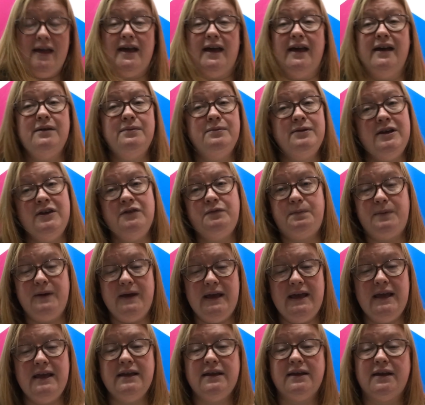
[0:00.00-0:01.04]
and we've
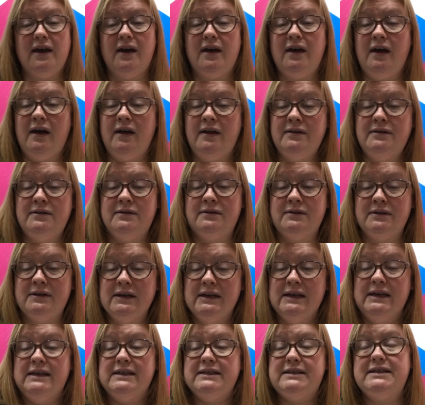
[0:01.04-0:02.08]

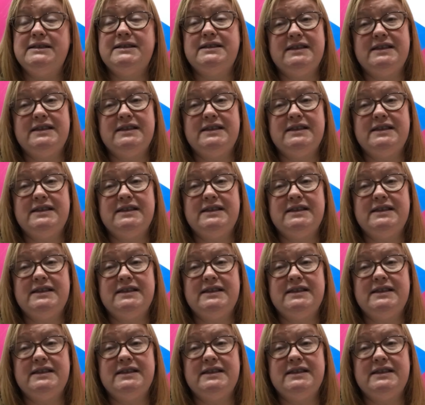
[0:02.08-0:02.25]
begun to